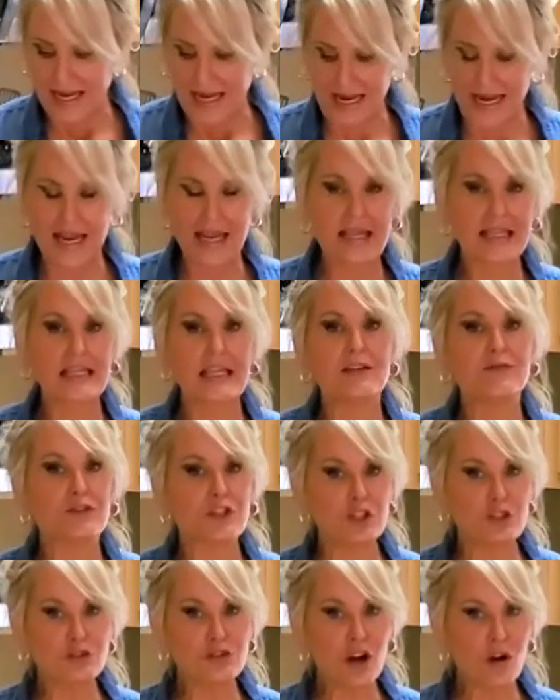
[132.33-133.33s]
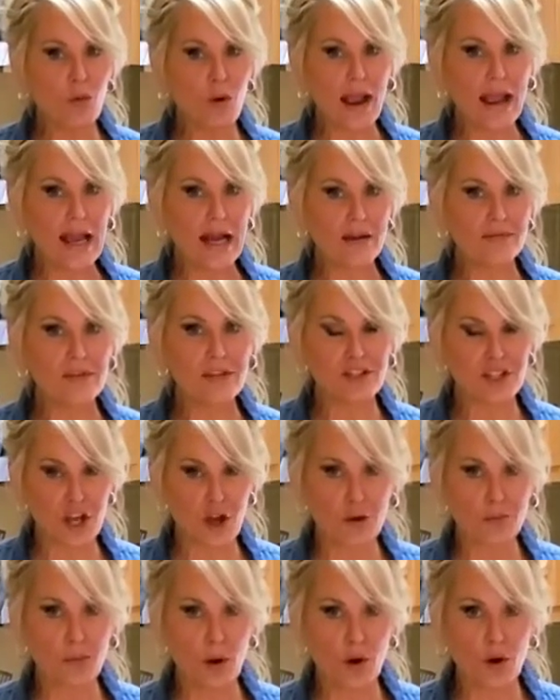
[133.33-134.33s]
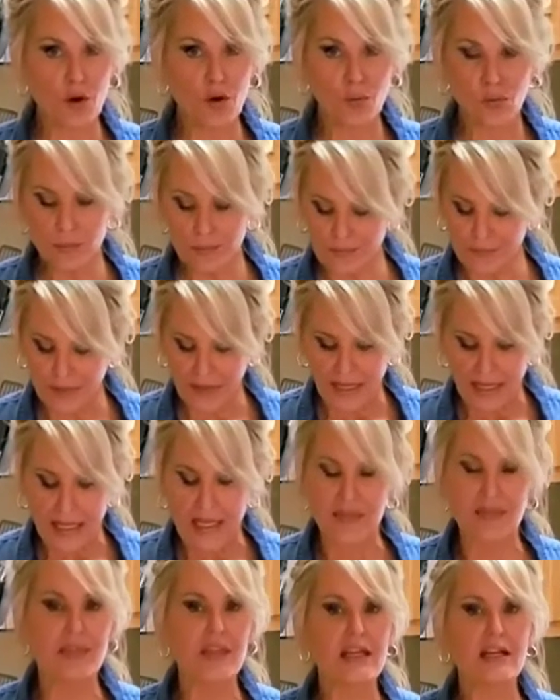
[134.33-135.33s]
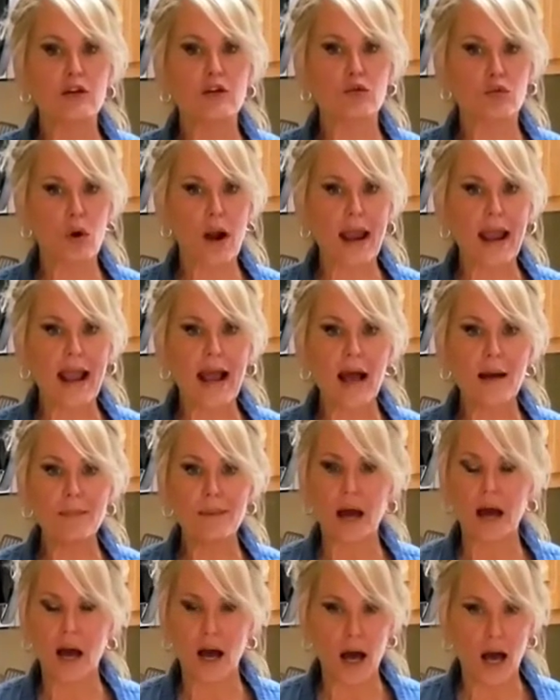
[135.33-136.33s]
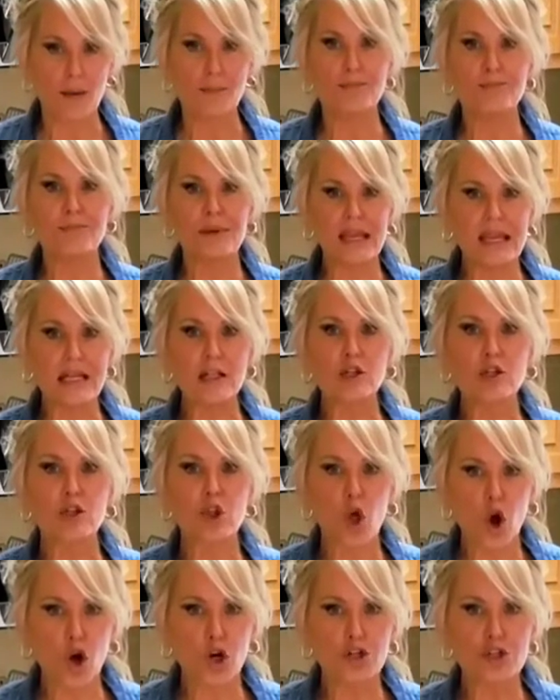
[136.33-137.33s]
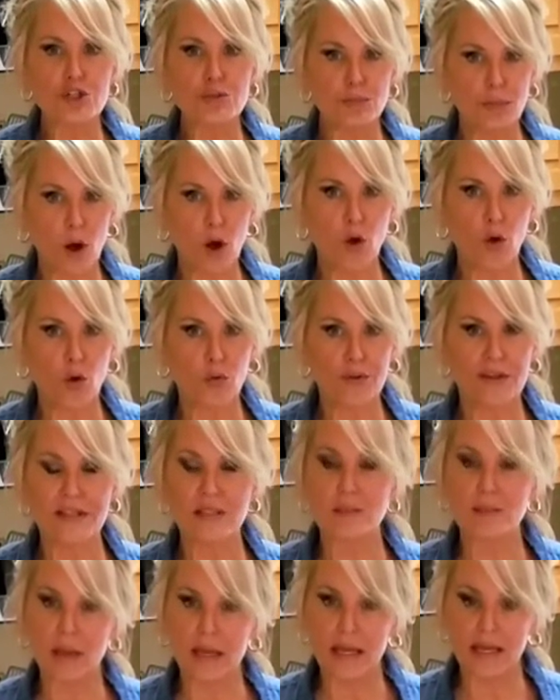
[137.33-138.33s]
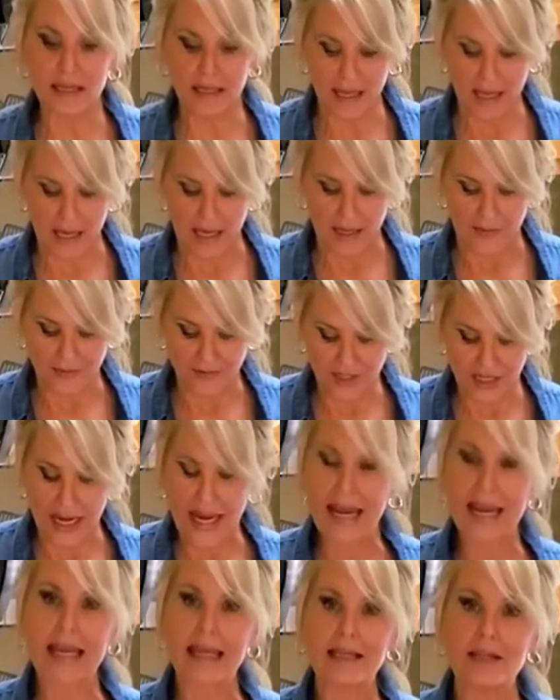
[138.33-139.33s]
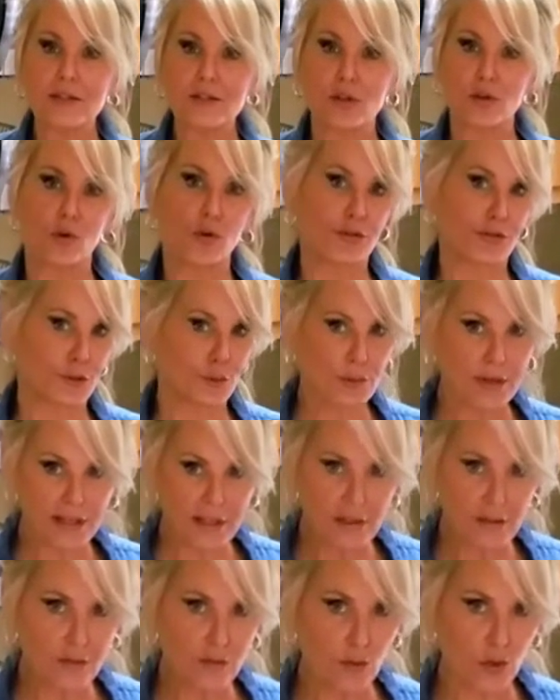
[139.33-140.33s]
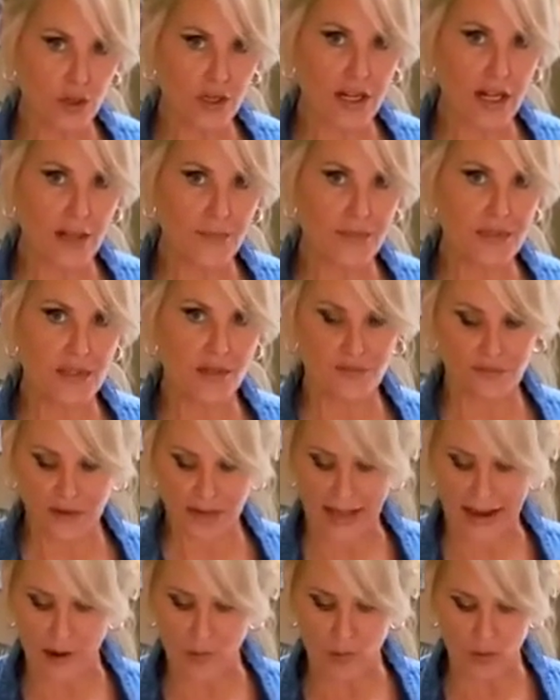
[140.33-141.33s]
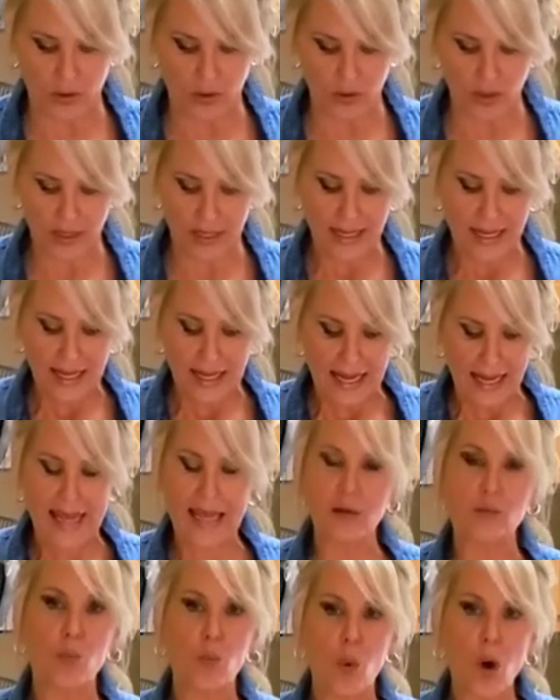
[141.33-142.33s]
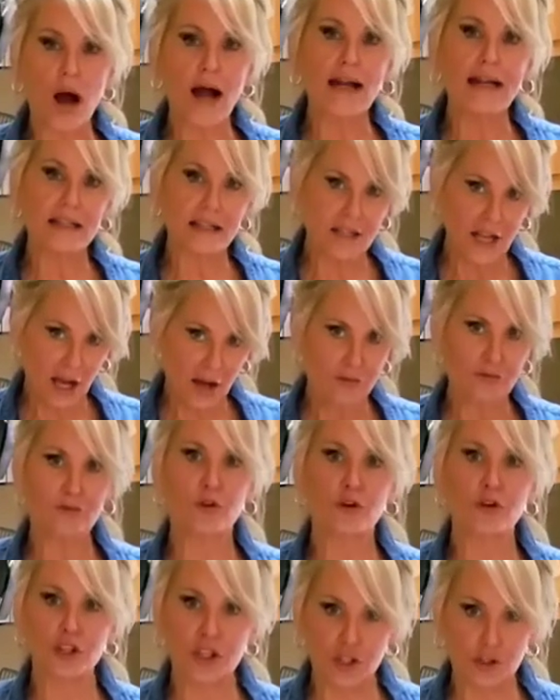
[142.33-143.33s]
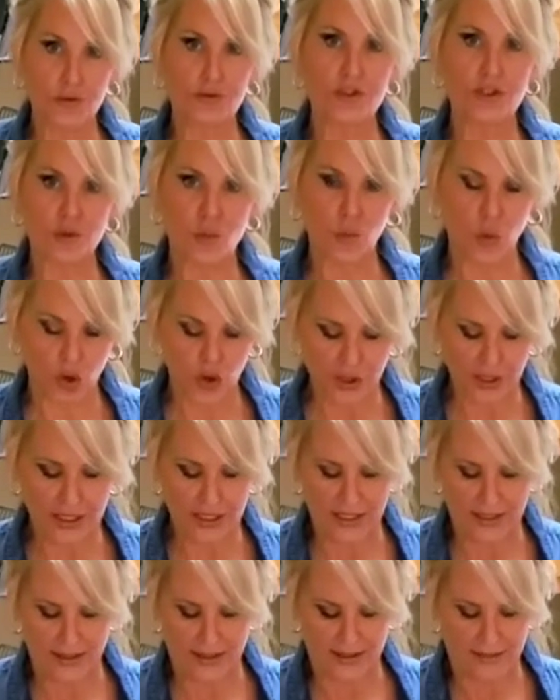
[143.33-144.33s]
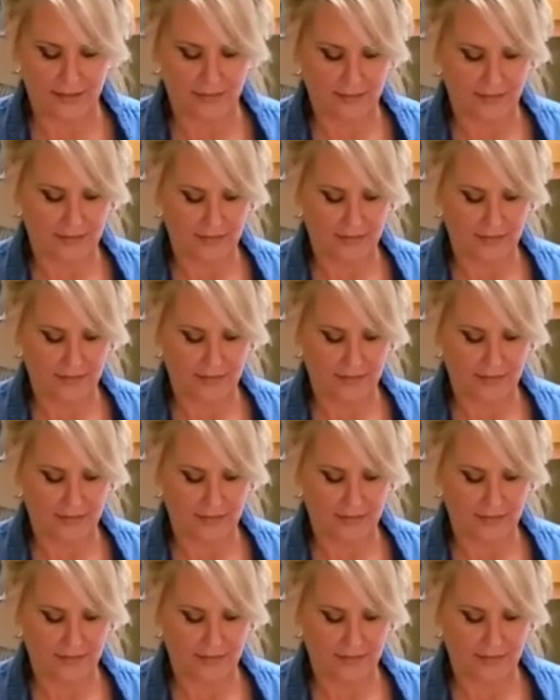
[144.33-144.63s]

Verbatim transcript: And if you don't have a dough bowl, then grab a, a, big large bowl that's big enough to handle three to four cups of flour and wide enough for you to work in.